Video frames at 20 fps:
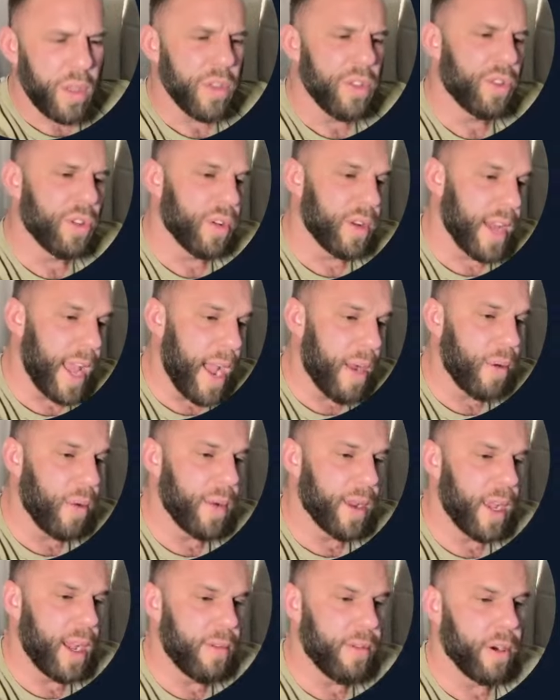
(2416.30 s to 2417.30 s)
So now when
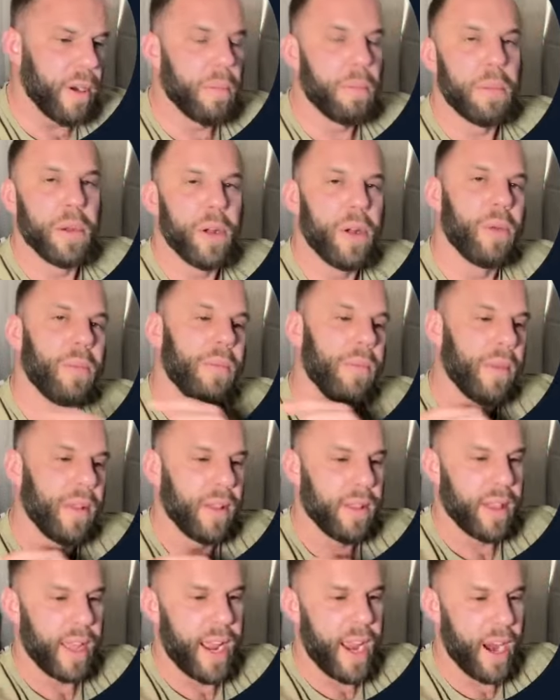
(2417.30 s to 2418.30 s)
we hover, boom,
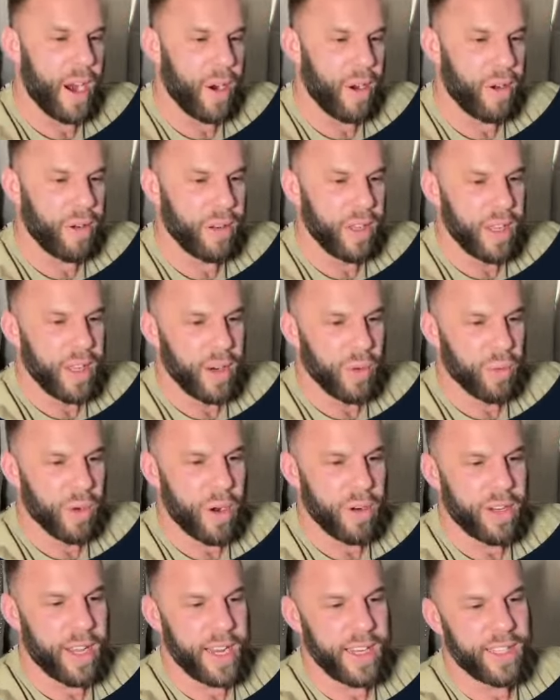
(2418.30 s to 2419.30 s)
the arrow
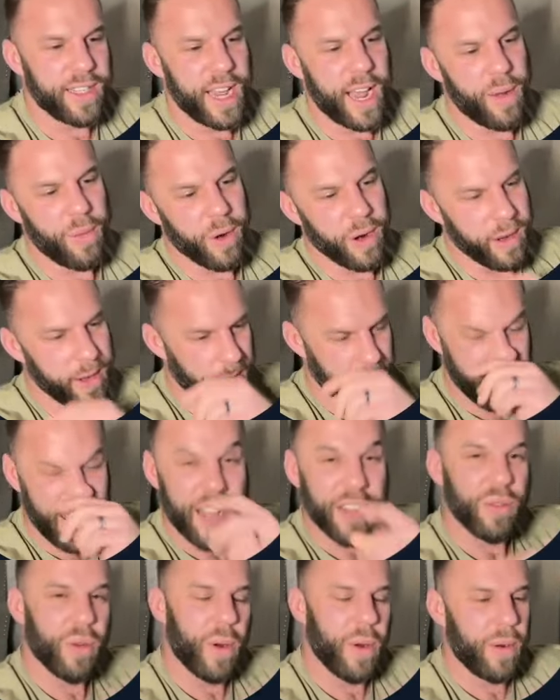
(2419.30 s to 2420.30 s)
rotates downward.
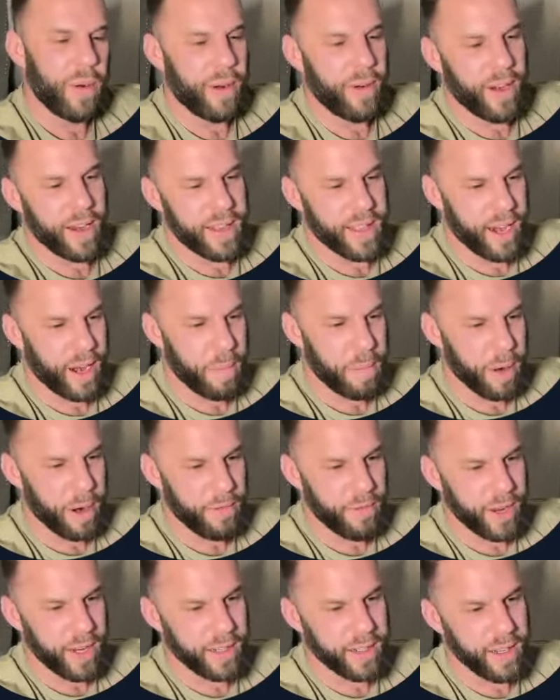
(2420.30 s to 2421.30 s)
That's what we want right there.
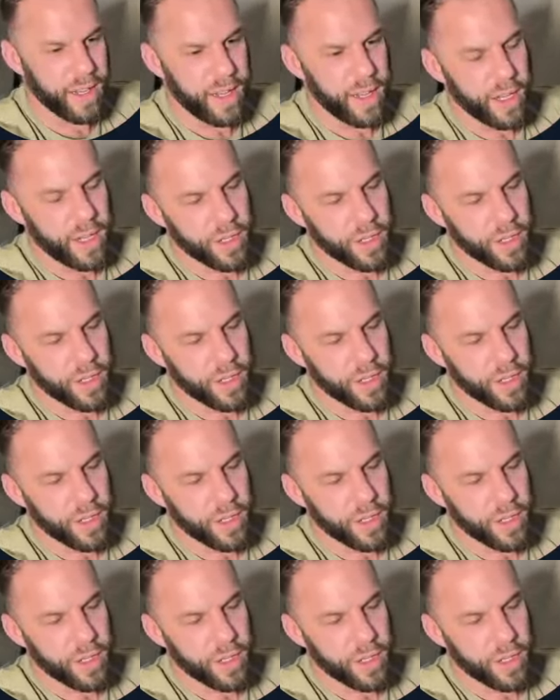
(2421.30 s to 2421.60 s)
Perfect.